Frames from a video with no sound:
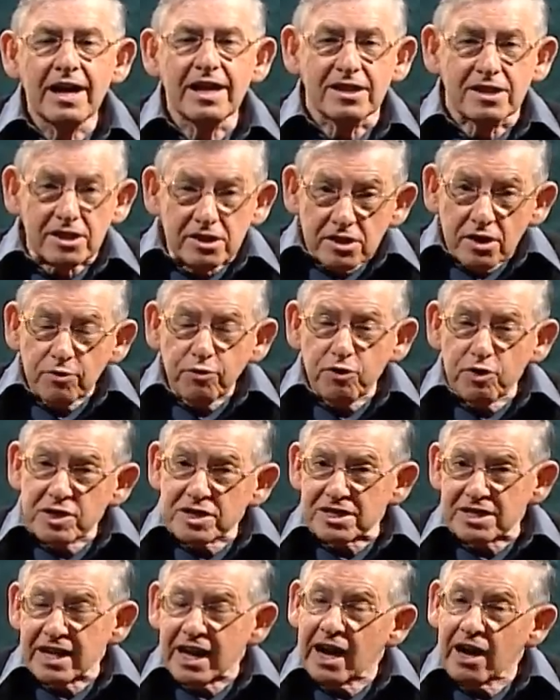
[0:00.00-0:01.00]
The
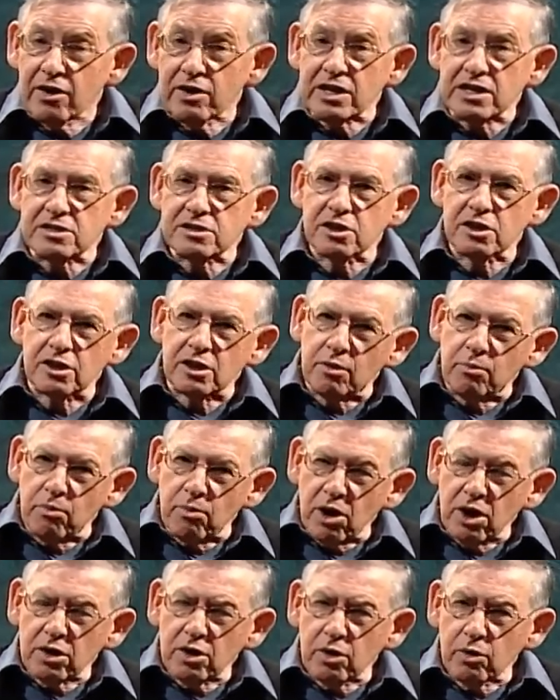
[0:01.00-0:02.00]
difference now is that the
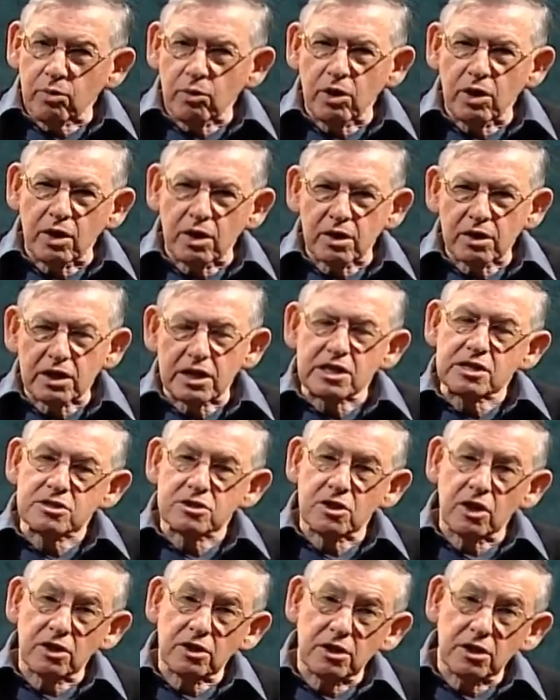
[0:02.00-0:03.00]
model world is
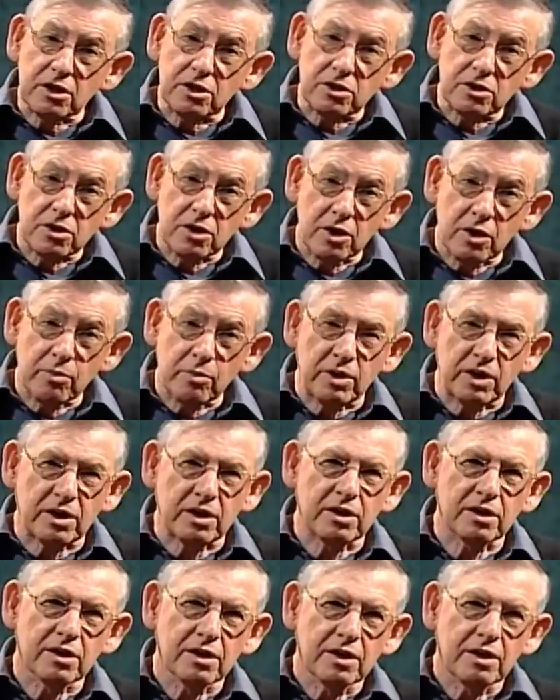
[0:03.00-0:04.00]
not
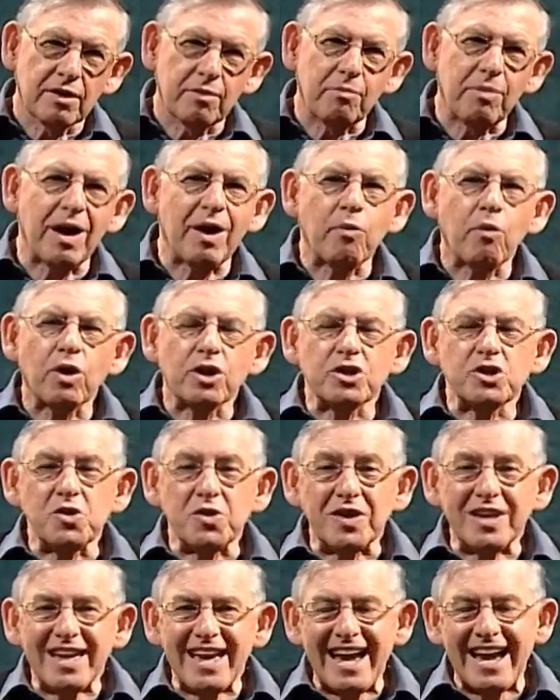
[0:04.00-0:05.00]
determined by what you
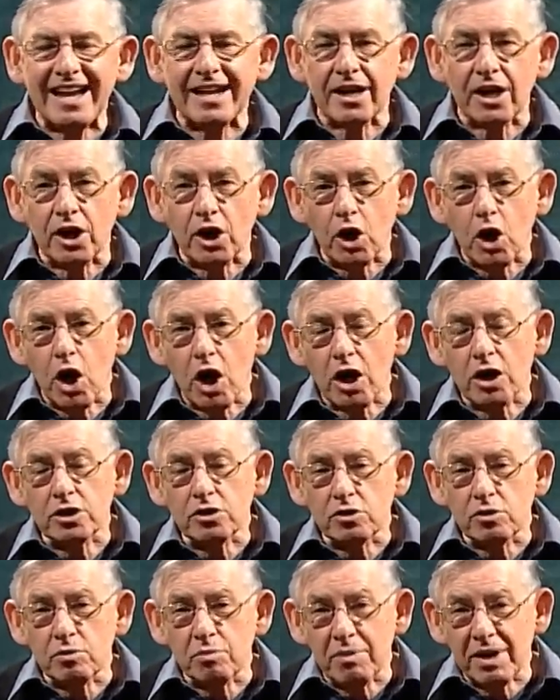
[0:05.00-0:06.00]
can and can't
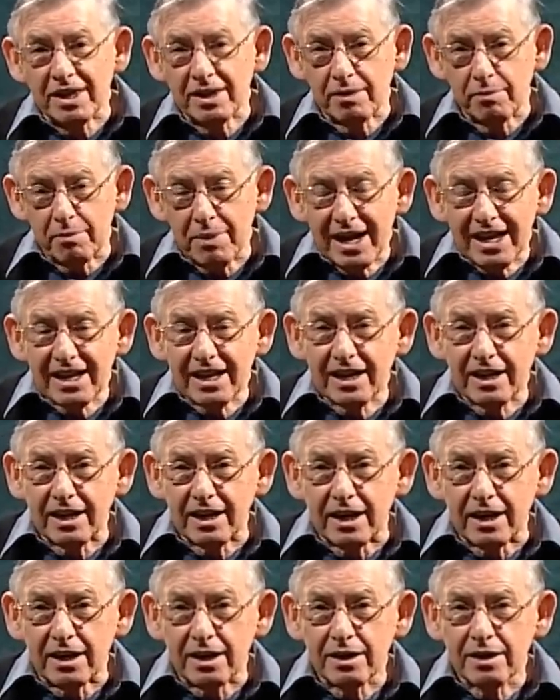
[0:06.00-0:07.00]
do
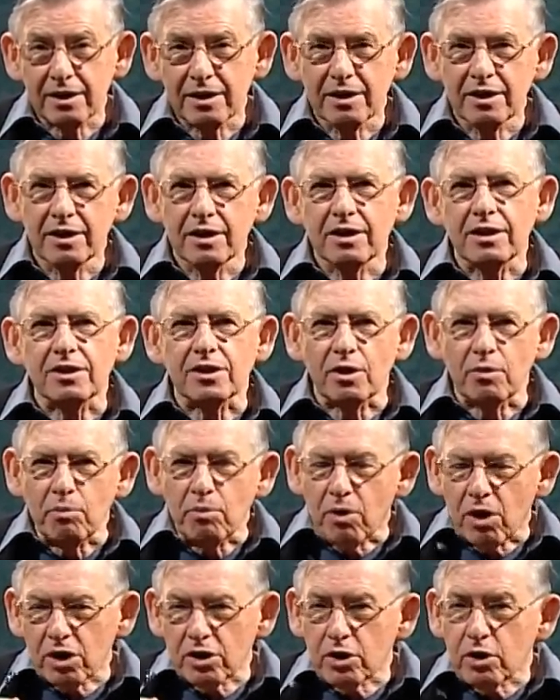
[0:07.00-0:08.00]
mathematically. The
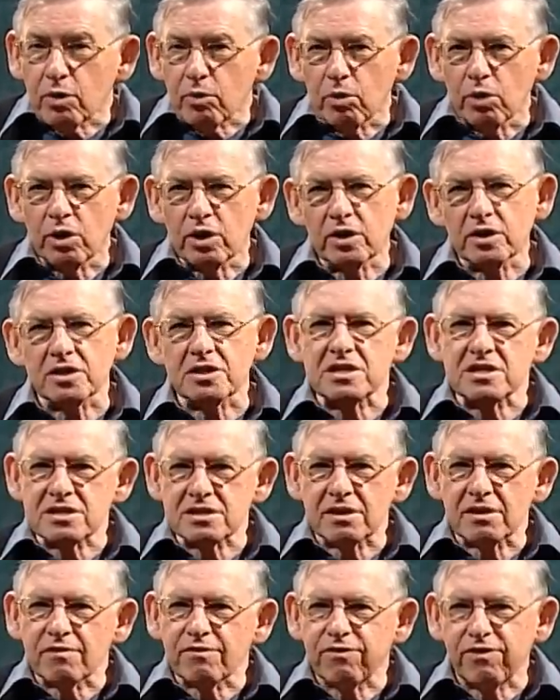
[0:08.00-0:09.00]
model world is
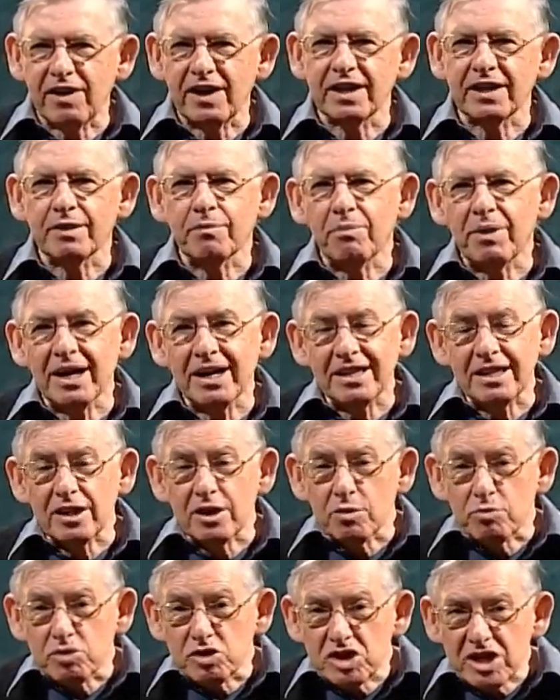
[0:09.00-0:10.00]
defined by the
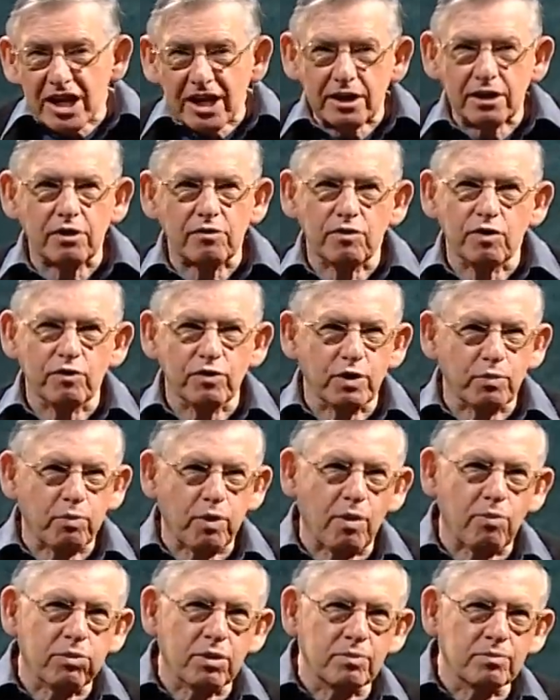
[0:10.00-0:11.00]
objective of the
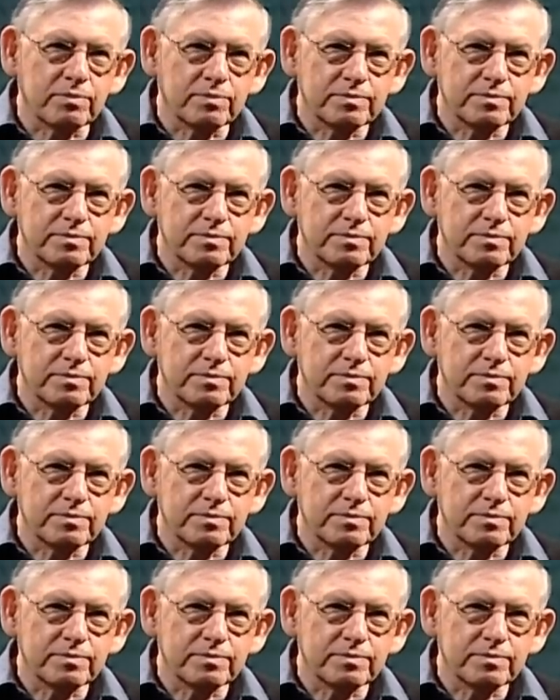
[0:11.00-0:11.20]
problem.